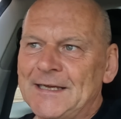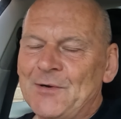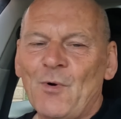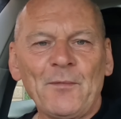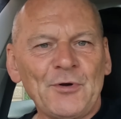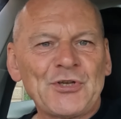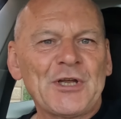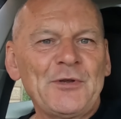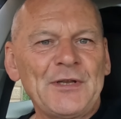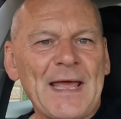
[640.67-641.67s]
What I'm going to
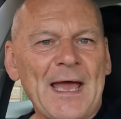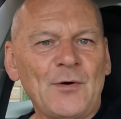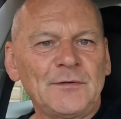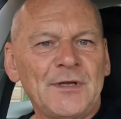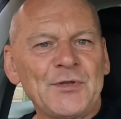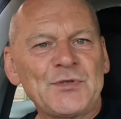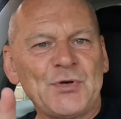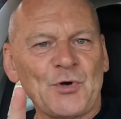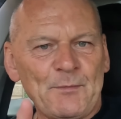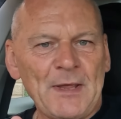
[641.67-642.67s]
show you now
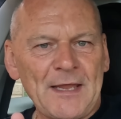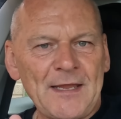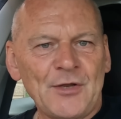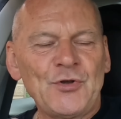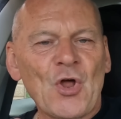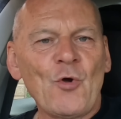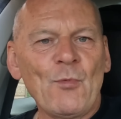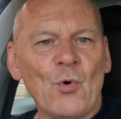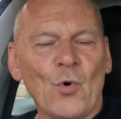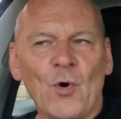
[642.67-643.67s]
took me no
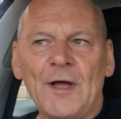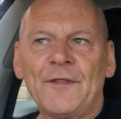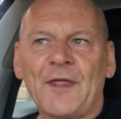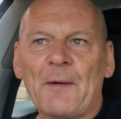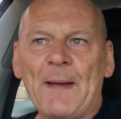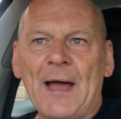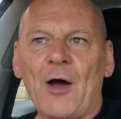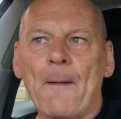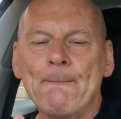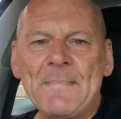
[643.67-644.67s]
more than
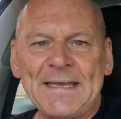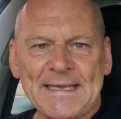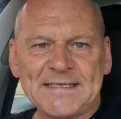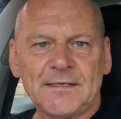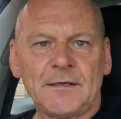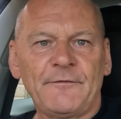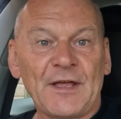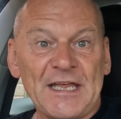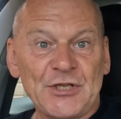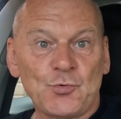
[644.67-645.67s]
about a minute for
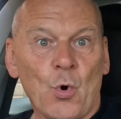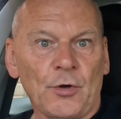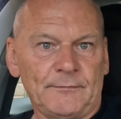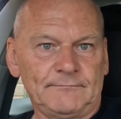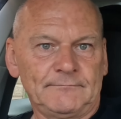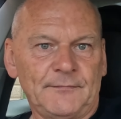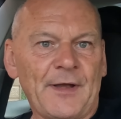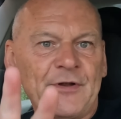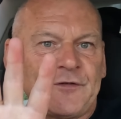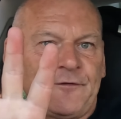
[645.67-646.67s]
each one.
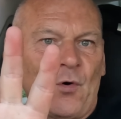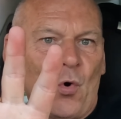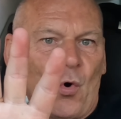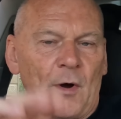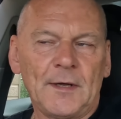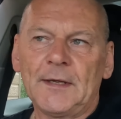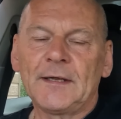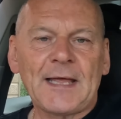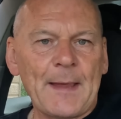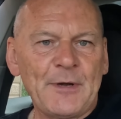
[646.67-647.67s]
There is four,
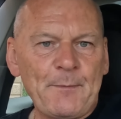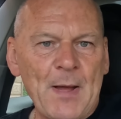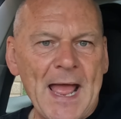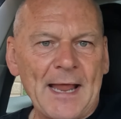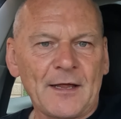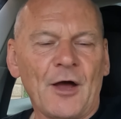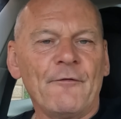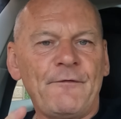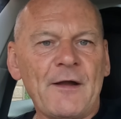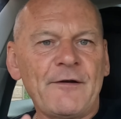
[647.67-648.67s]
came in a pack of
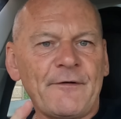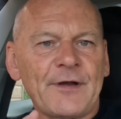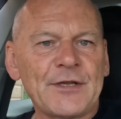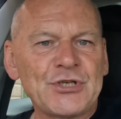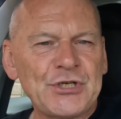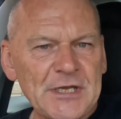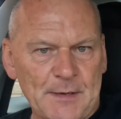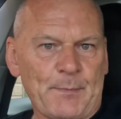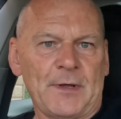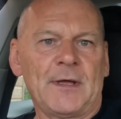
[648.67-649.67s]
very very
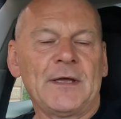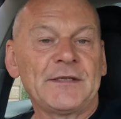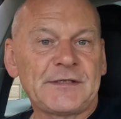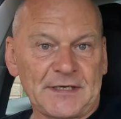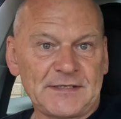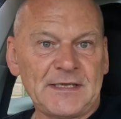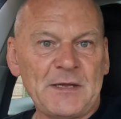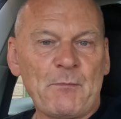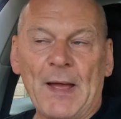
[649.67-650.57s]
cheap £16